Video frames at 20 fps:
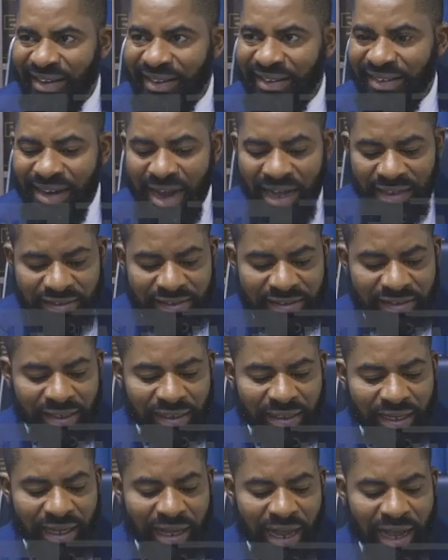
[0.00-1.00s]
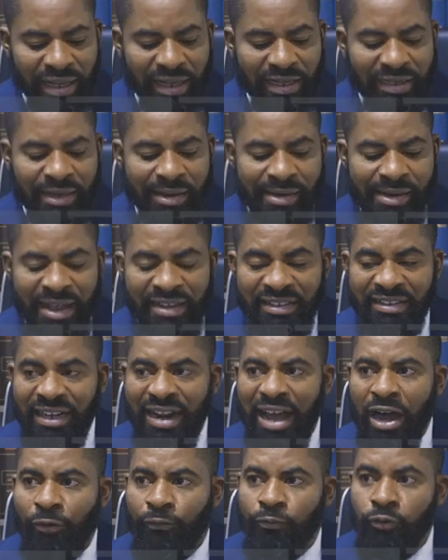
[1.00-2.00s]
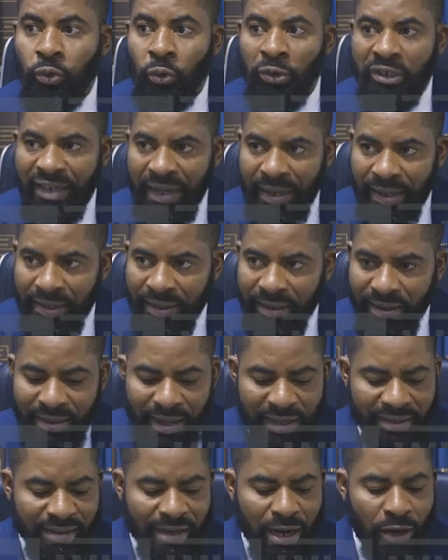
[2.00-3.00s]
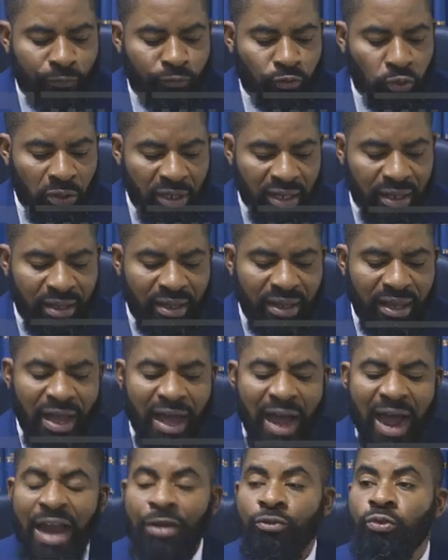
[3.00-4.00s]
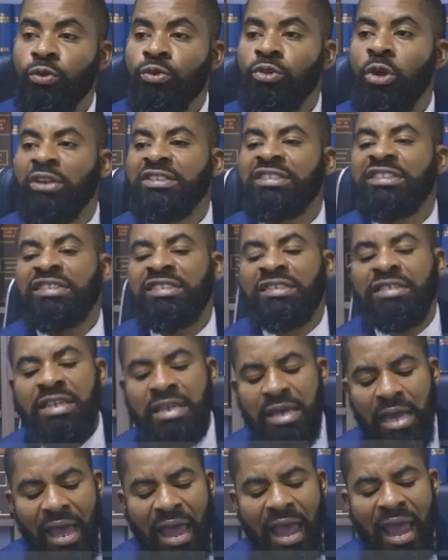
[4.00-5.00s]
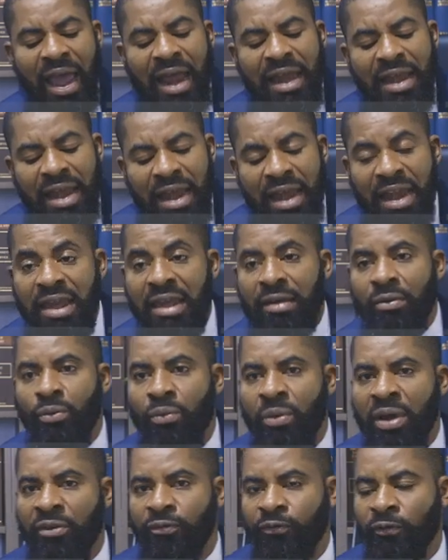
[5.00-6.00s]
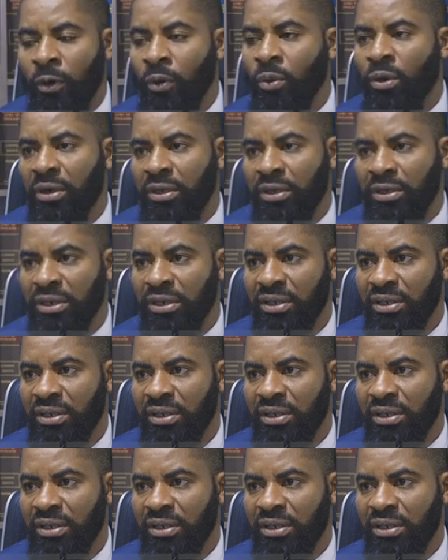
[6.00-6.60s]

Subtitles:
That Nigeria of today, I do not see any way forward,